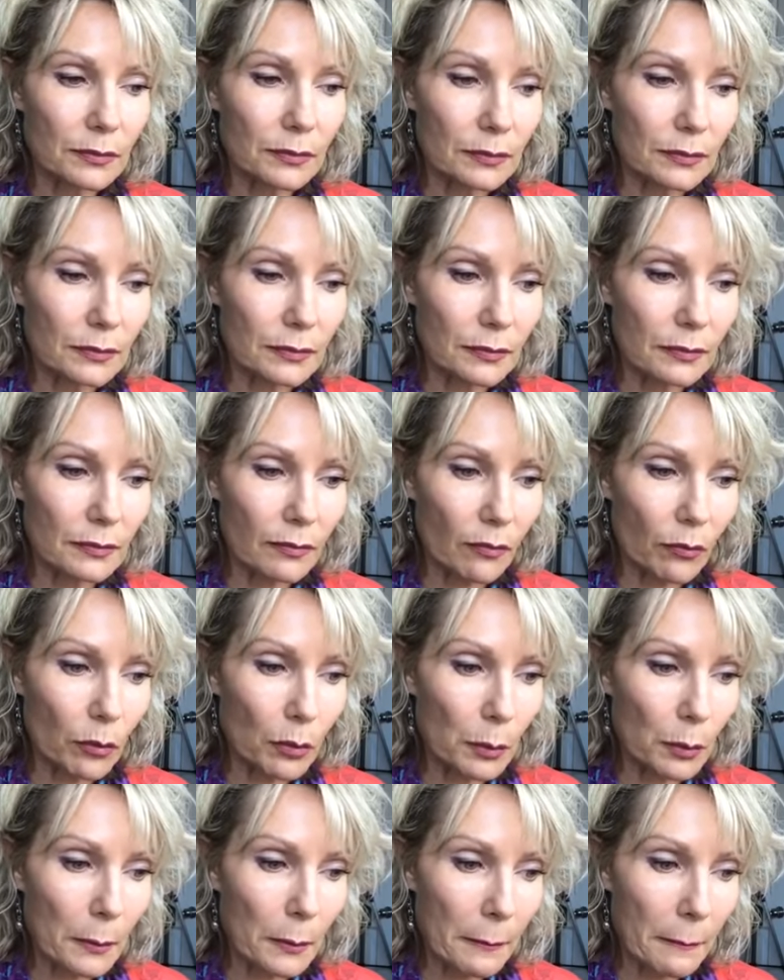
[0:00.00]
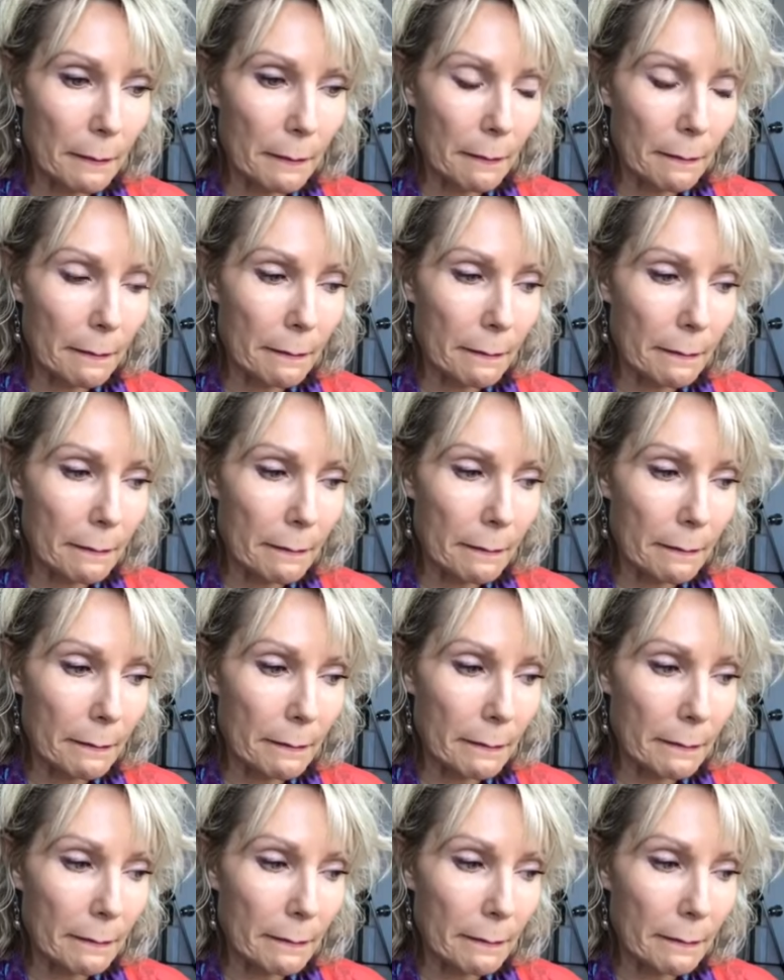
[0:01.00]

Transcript: No one is speaking in this clip.